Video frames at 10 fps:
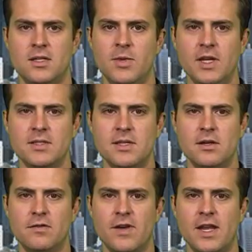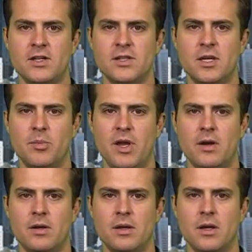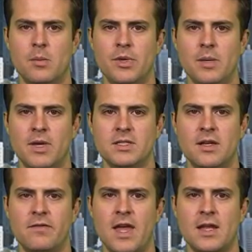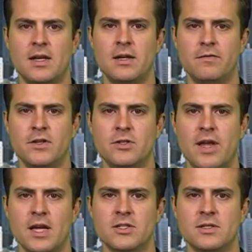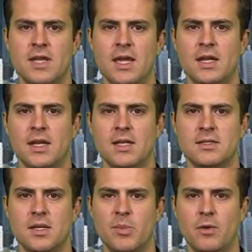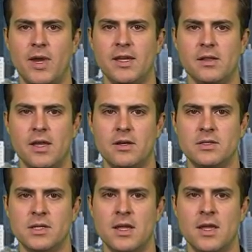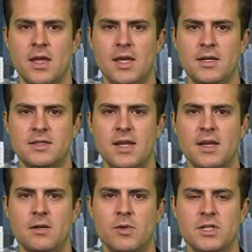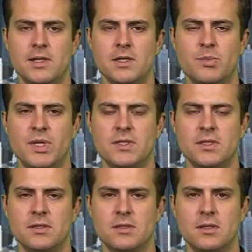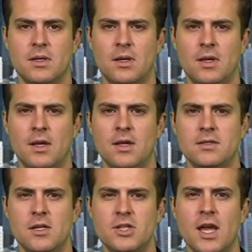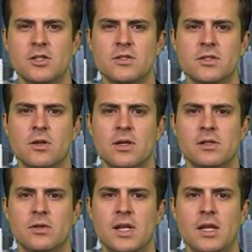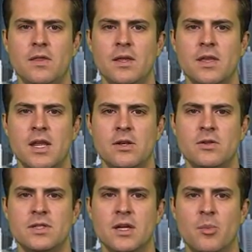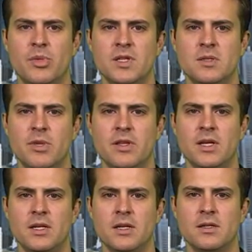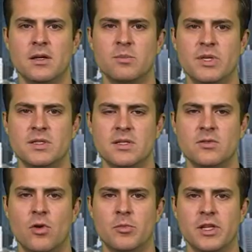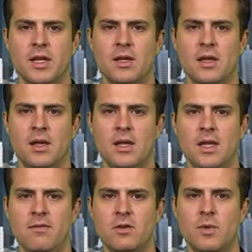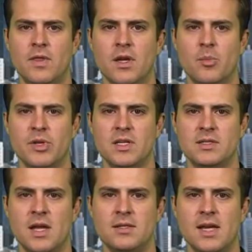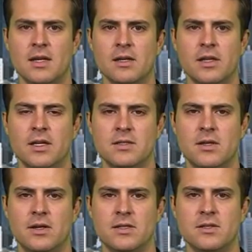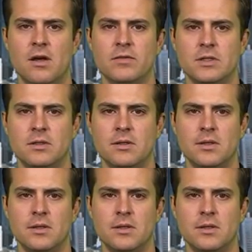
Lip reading: To be considered financially impaired, a company must have had an official action taken against it by regulators in a state in which it does business. Such actions could include anything that hinders the company's ability to conduct business normally, even when the company is not technically considered insolvent.